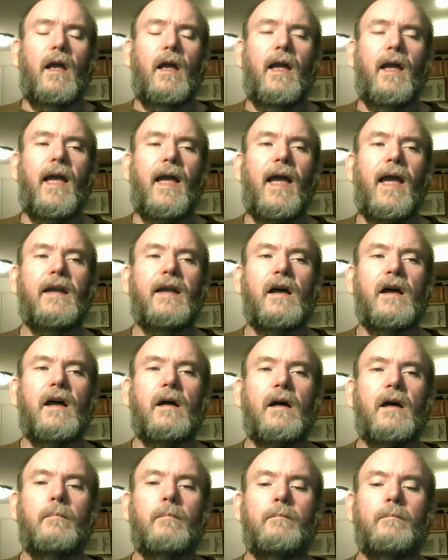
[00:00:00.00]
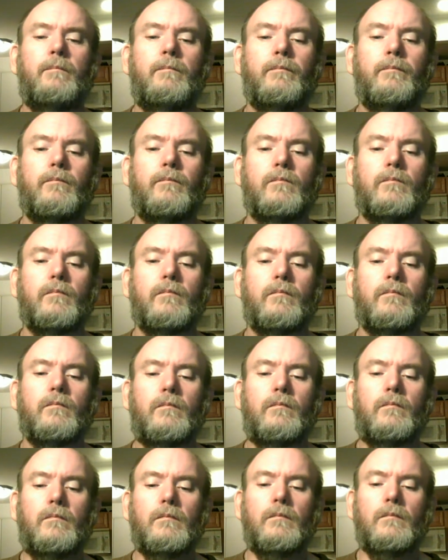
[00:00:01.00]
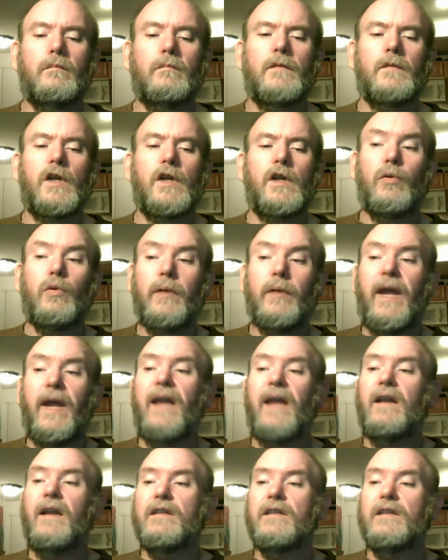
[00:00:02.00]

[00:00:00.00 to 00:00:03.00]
and created